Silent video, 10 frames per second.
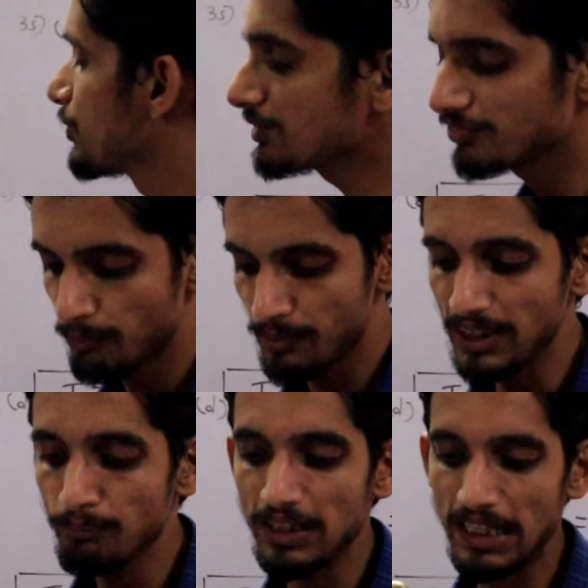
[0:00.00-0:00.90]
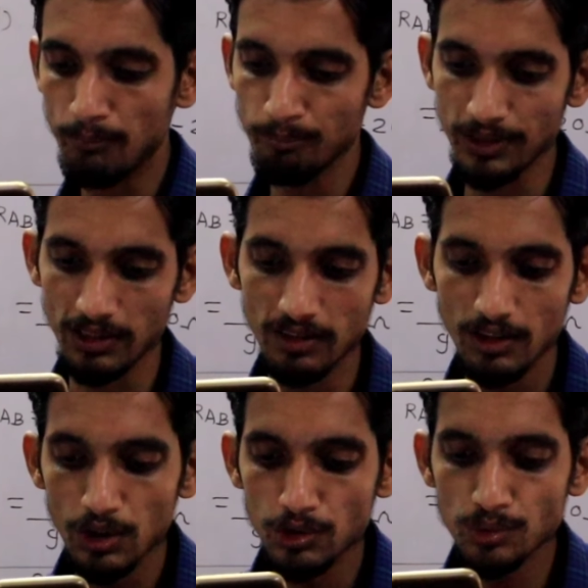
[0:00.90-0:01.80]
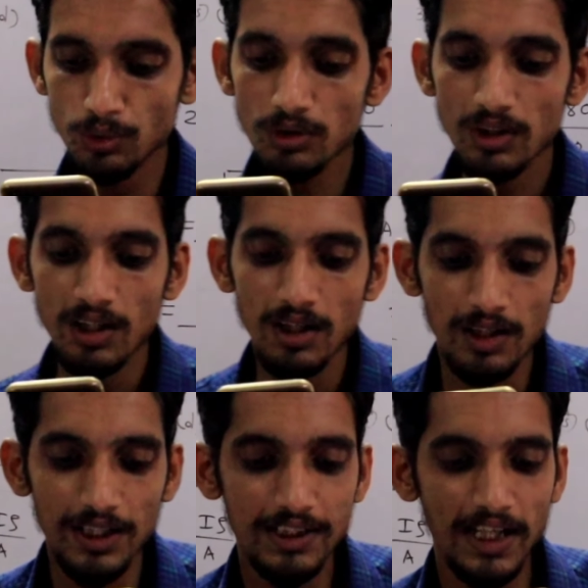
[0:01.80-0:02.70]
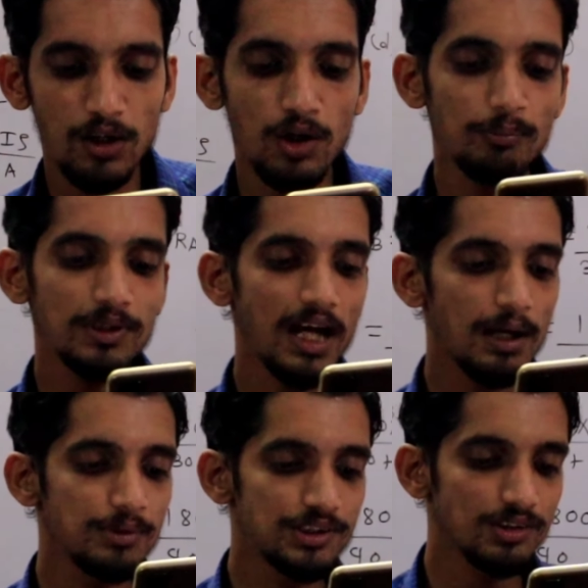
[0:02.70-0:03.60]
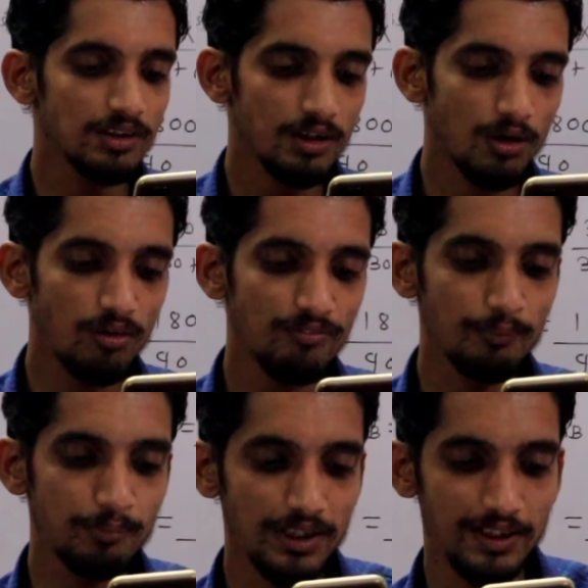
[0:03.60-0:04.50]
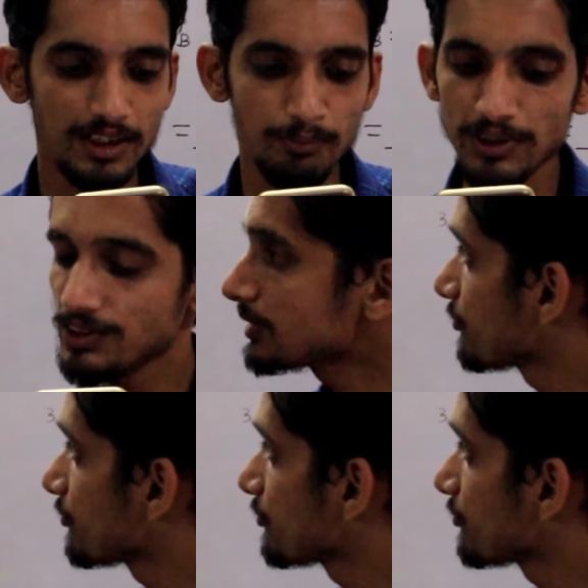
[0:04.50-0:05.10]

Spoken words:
which is 15 milliampere. So it cannot be the ammeter of 15. It means